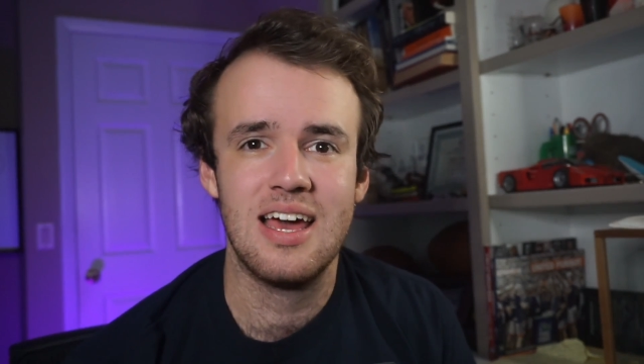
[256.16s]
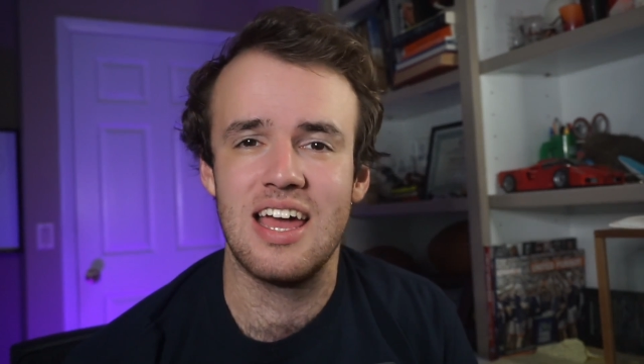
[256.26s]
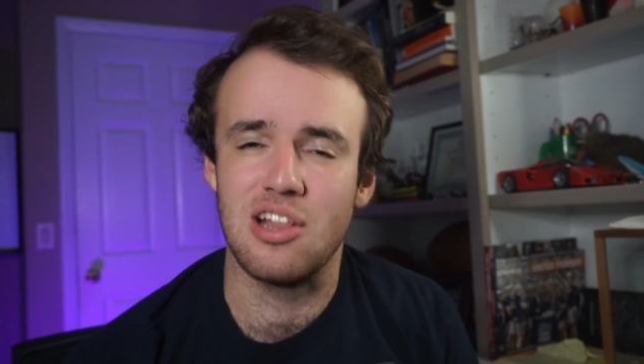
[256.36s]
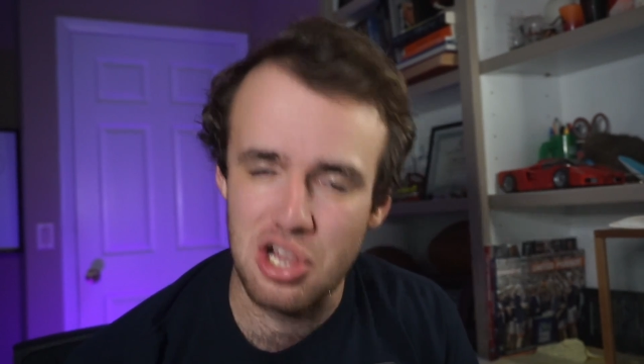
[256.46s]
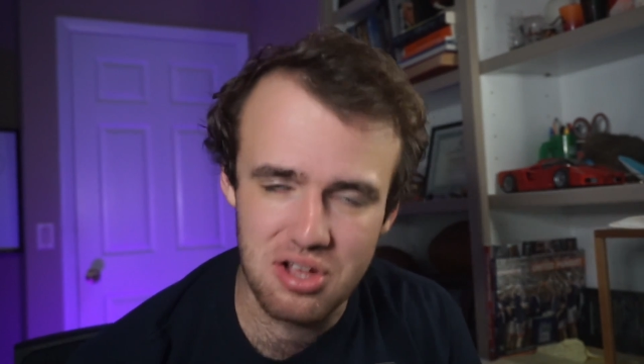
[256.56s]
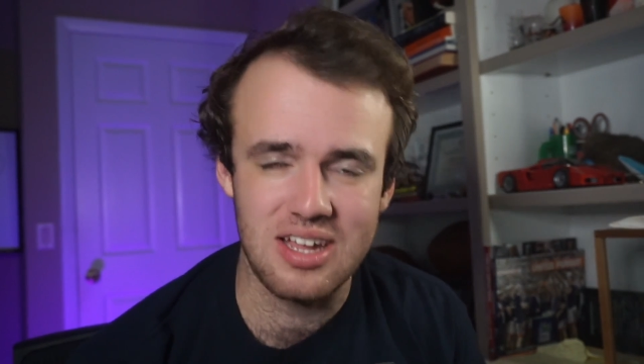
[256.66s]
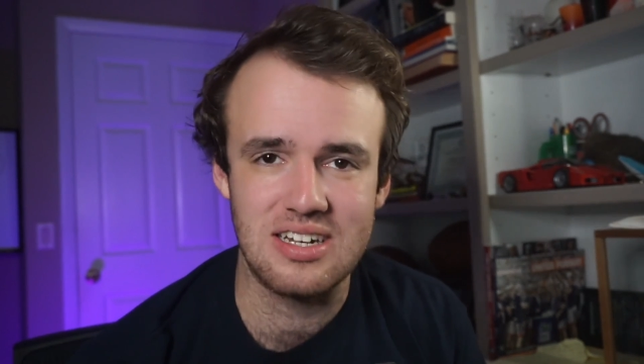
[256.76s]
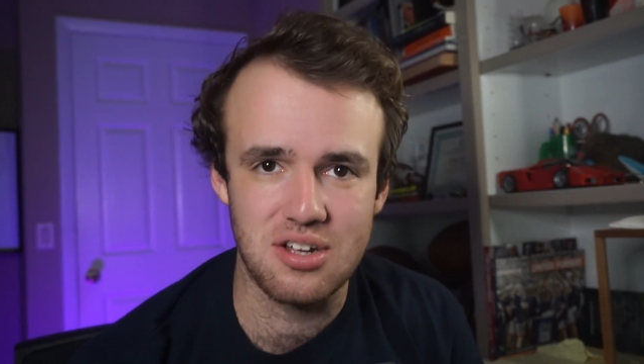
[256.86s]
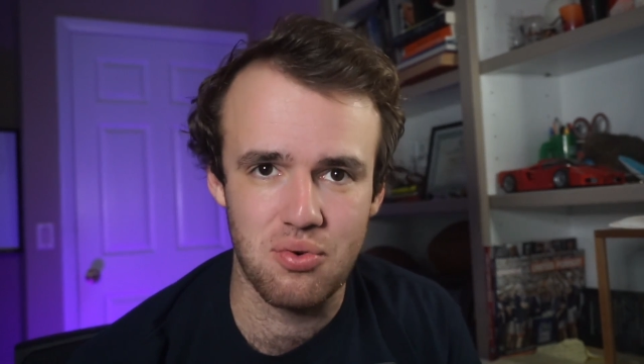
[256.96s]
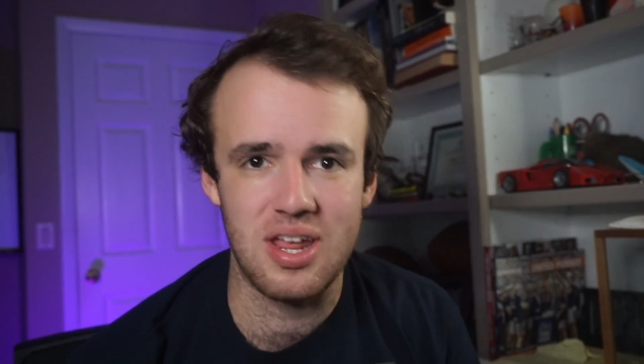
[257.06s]
and looking
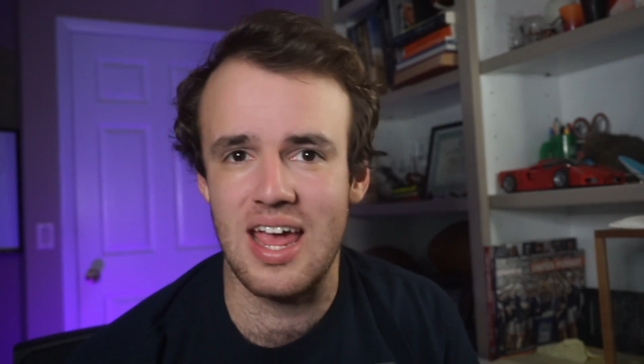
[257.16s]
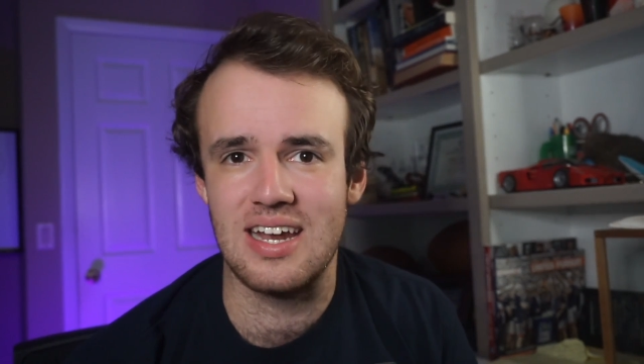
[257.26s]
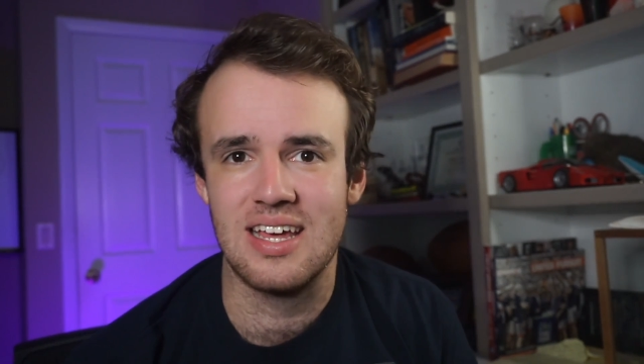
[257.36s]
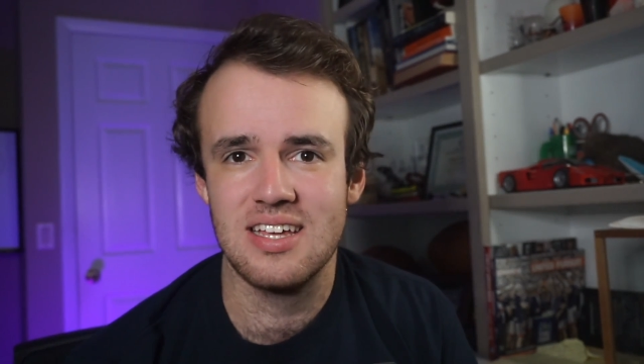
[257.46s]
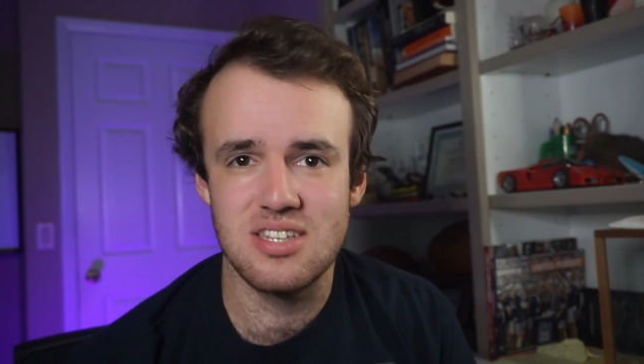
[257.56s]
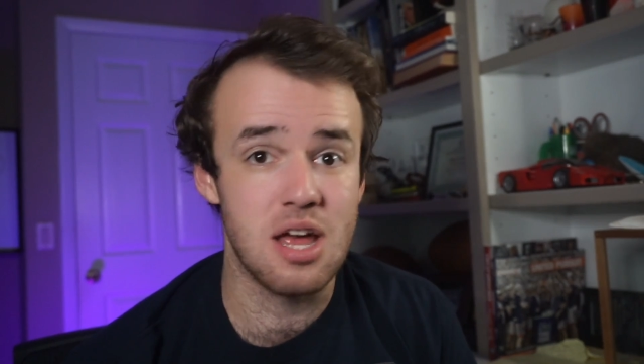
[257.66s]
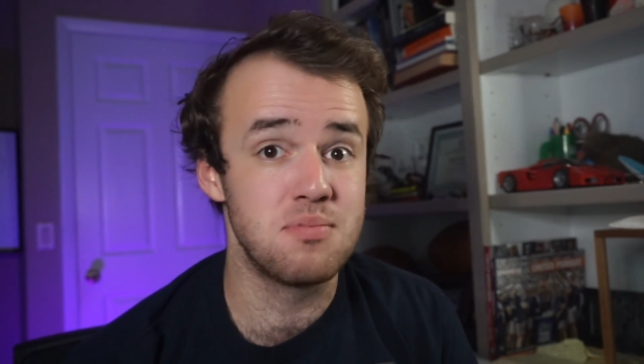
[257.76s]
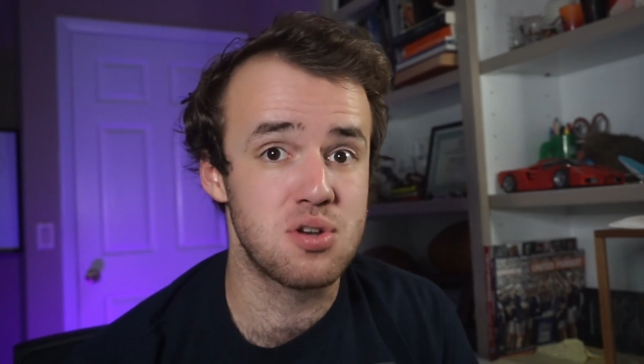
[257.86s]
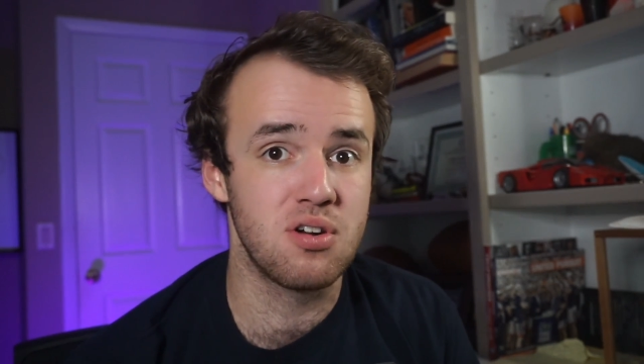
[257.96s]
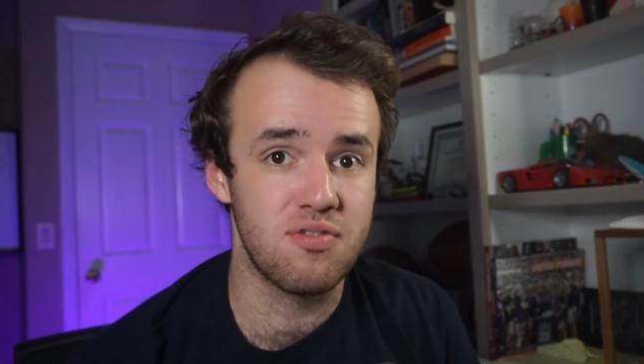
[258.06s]
to create some
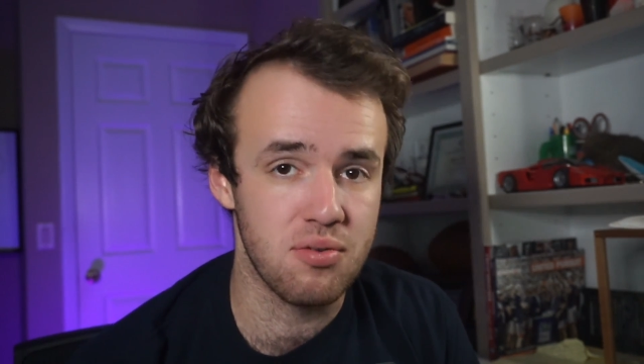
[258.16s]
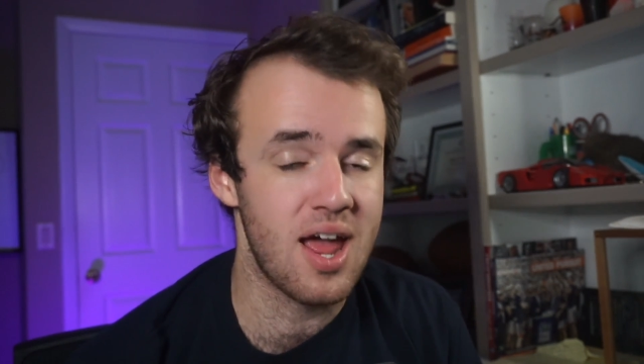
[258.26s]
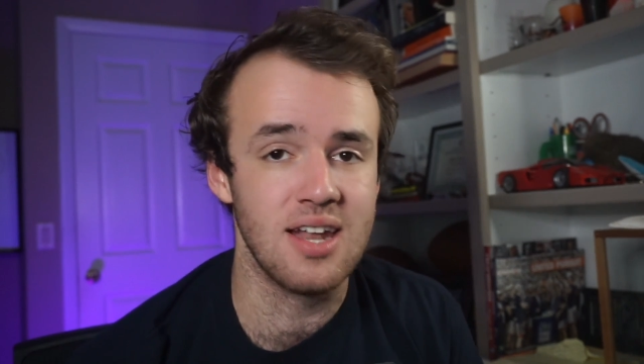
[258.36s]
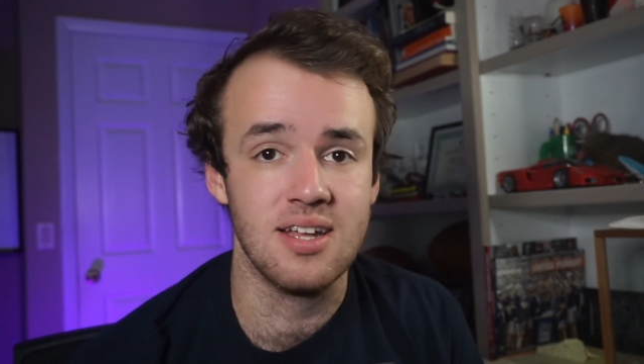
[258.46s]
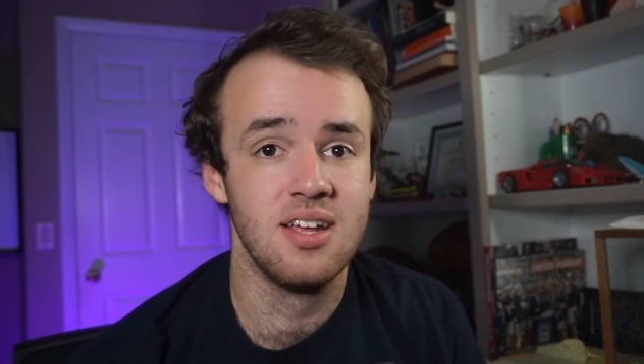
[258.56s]
sort of threat.